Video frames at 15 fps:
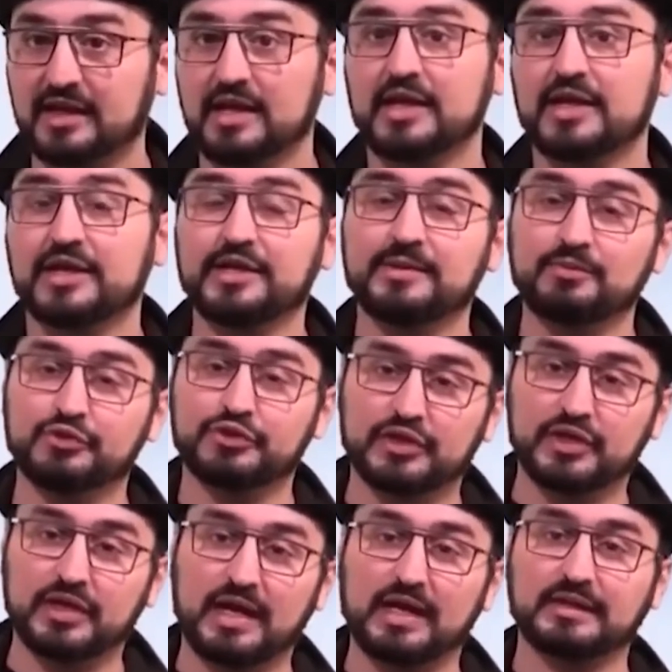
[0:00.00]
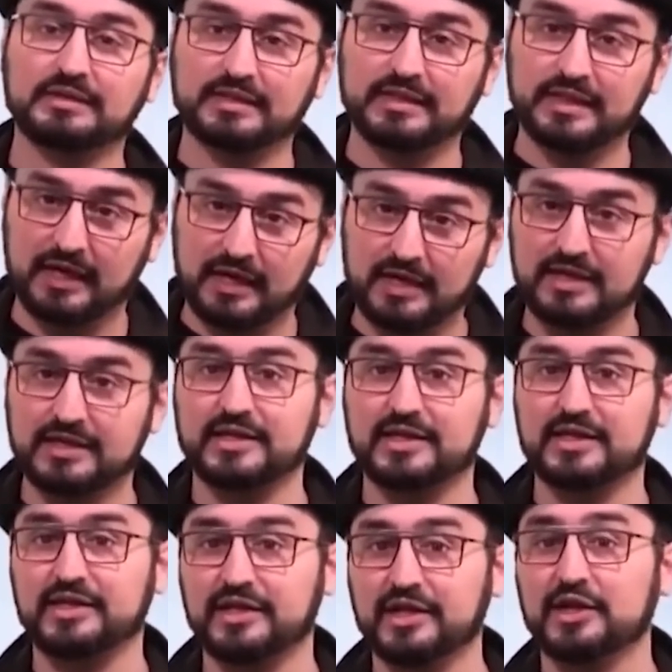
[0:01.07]
Instead, each heir's portion is
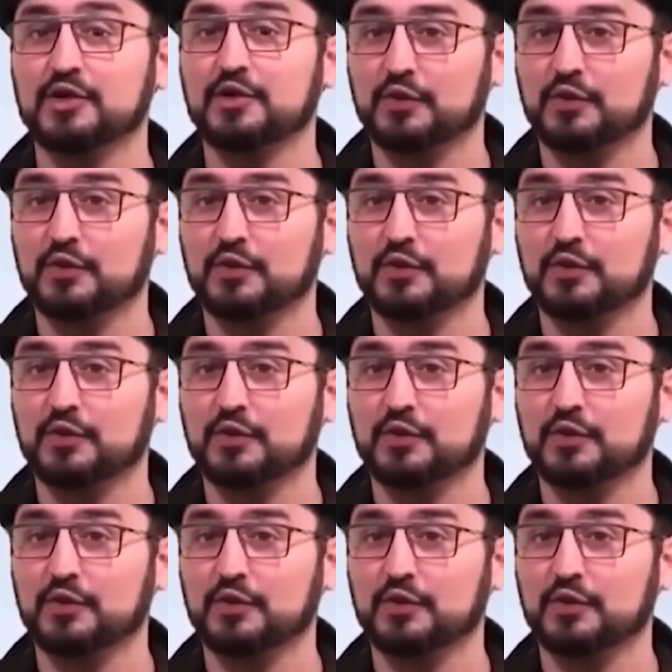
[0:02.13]
altered